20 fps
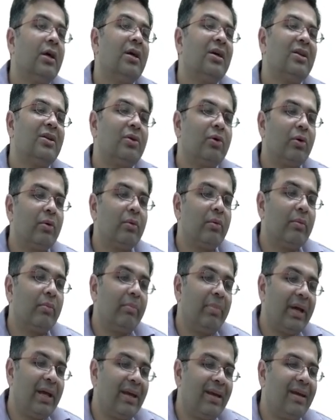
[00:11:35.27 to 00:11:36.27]
So
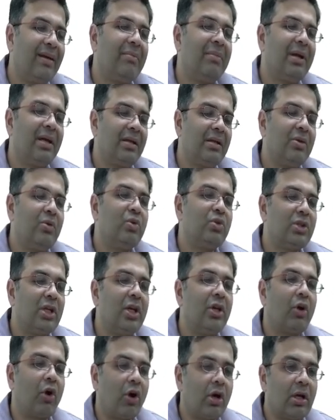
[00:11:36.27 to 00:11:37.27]
barium is
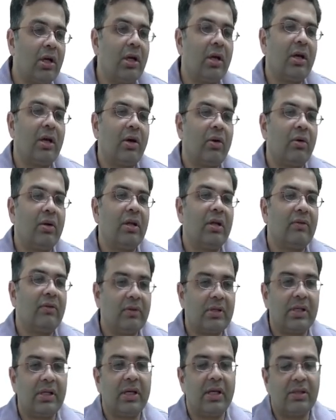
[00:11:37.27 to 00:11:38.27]
usually not done nowadays
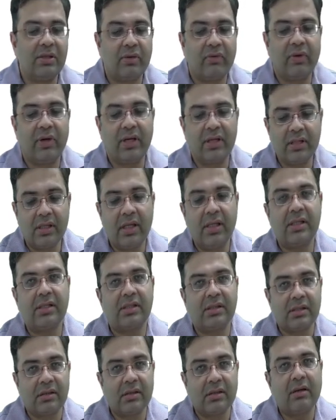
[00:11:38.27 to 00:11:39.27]
for CA esophagus.
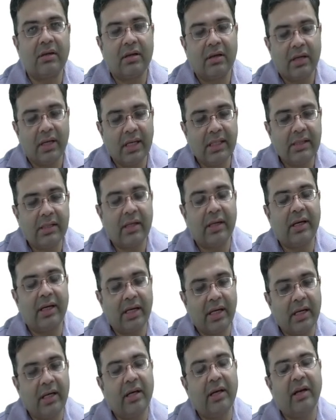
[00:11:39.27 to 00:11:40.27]
It's it's a
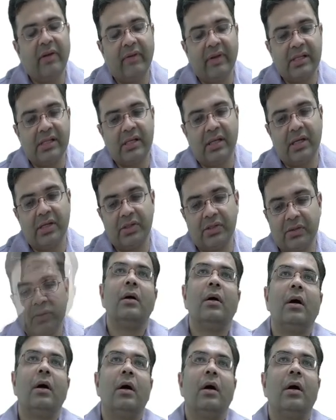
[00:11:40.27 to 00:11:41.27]
redundant investigation.
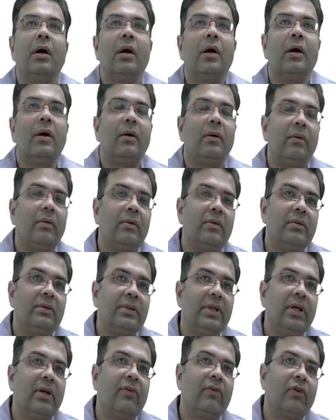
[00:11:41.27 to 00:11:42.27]
Uh,
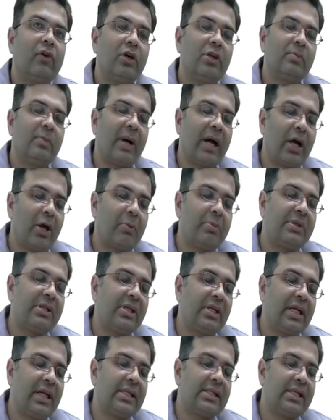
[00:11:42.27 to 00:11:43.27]
then of course
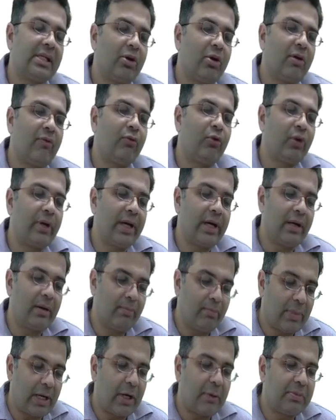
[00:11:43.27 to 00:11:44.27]
biopsy testing you have to
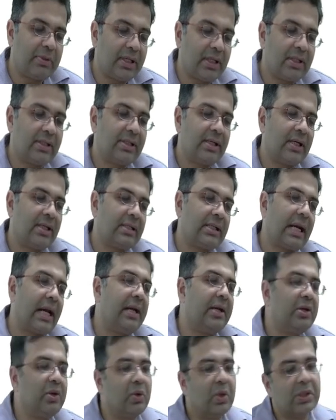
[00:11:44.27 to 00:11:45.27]
get biopsy results said
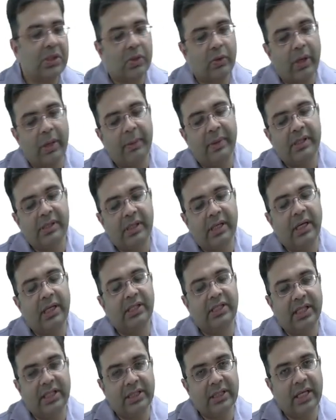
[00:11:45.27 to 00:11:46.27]
adeno or squamous it will
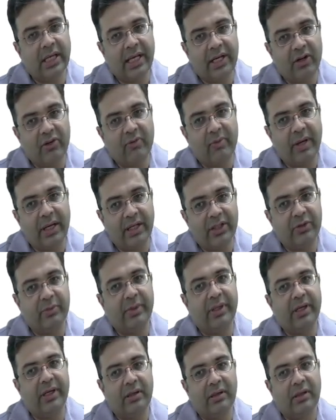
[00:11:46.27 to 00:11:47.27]
change the line of
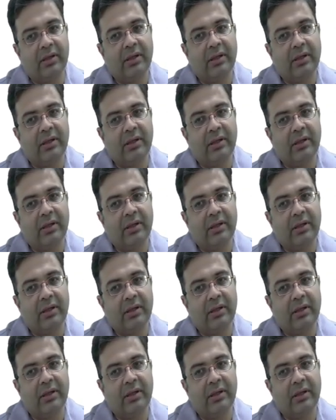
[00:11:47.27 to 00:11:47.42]
management